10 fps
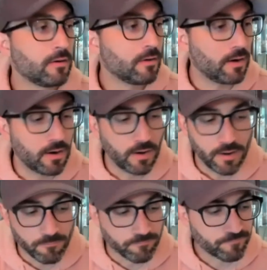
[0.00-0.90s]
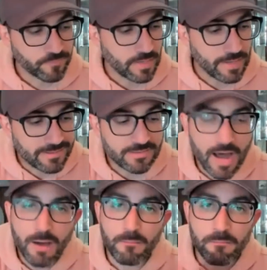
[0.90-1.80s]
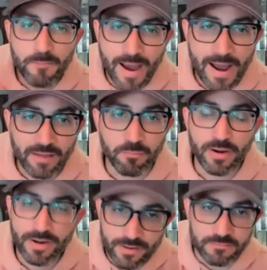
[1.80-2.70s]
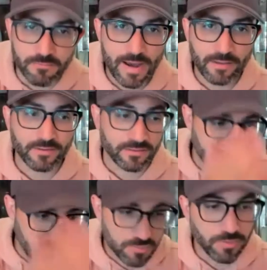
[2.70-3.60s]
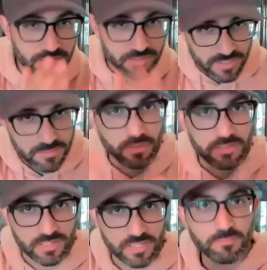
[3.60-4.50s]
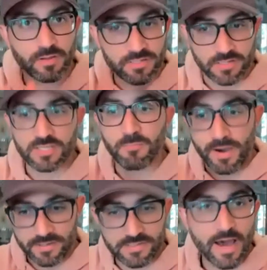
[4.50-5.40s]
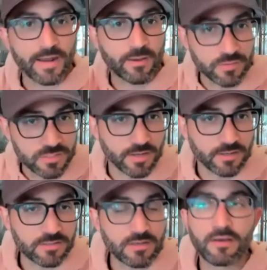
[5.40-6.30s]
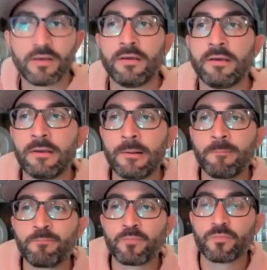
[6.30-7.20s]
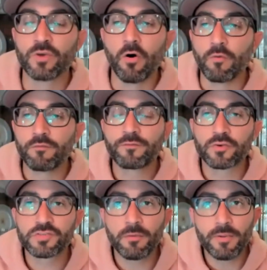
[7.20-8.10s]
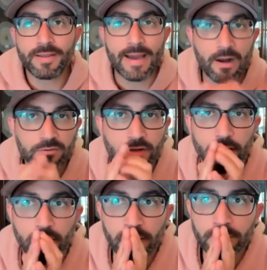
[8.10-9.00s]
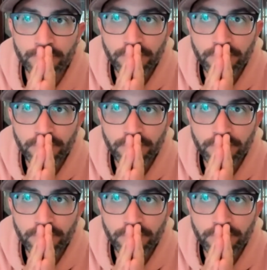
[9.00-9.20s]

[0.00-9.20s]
And it's not math, but it is math. It's this plus this plus this plus this minus that equals this. So for somebody out there